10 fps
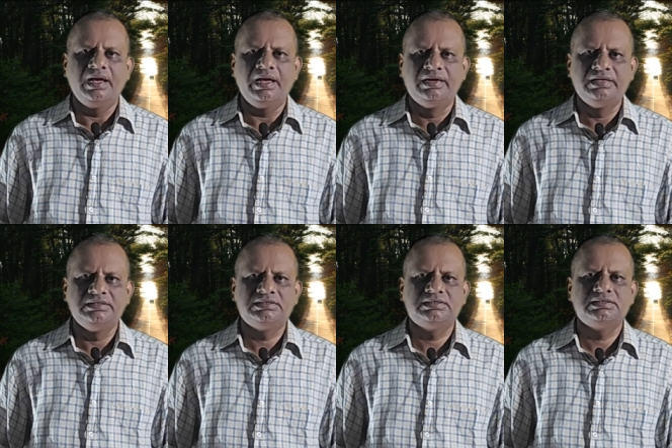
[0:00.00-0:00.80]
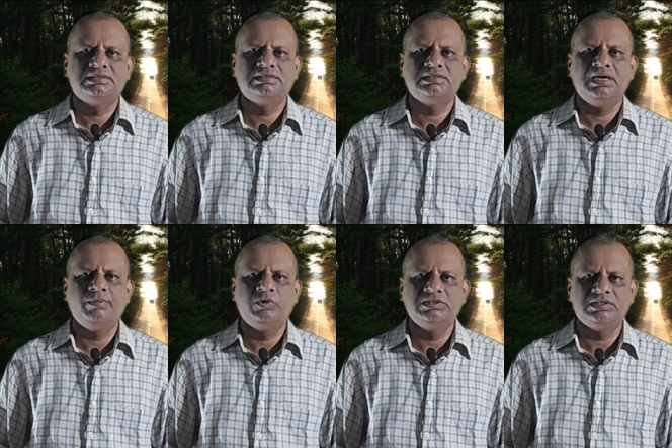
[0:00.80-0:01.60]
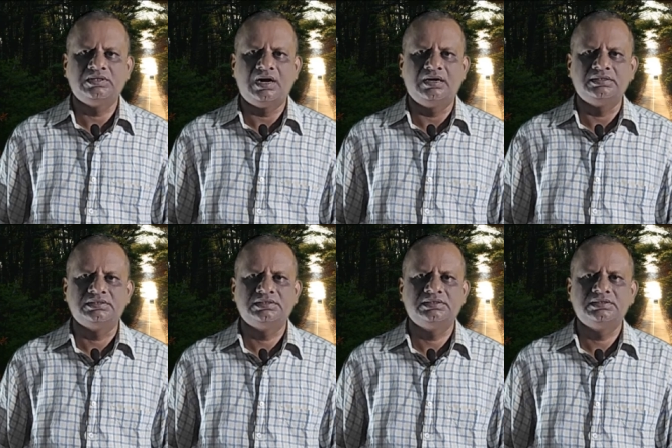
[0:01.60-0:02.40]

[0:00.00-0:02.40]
It is about the thoughts,